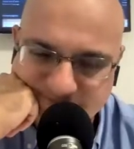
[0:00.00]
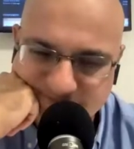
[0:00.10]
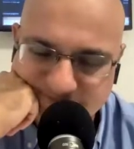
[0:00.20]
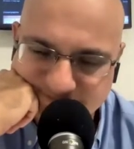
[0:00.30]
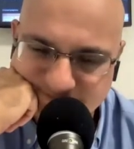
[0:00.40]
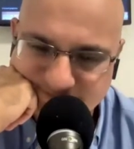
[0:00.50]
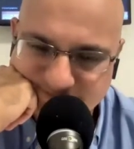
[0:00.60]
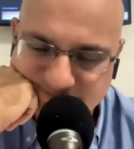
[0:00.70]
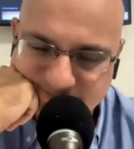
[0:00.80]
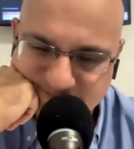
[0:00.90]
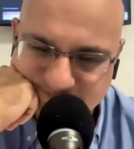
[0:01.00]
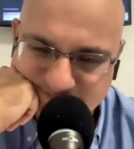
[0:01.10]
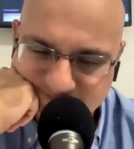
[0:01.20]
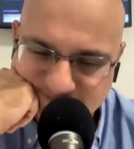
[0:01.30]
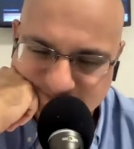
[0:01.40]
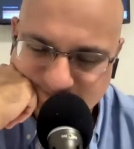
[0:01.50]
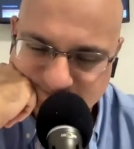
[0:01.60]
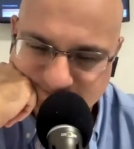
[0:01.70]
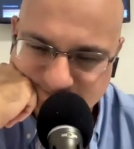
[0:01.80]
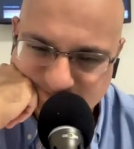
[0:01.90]
of course, in
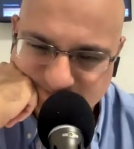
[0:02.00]
division,